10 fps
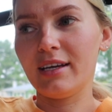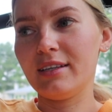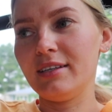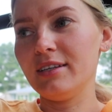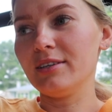
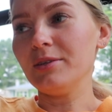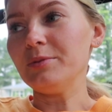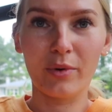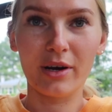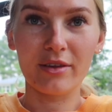deal
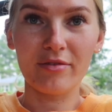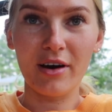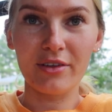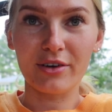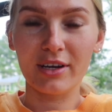where the
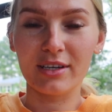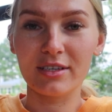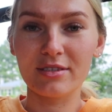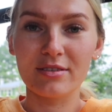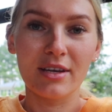father
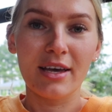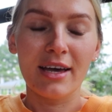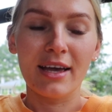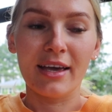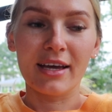can
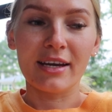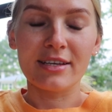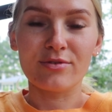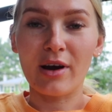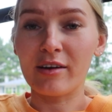get
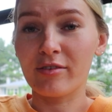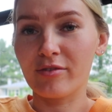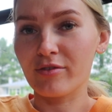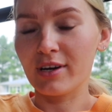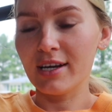his ride for
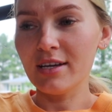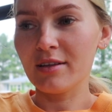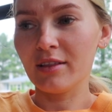free.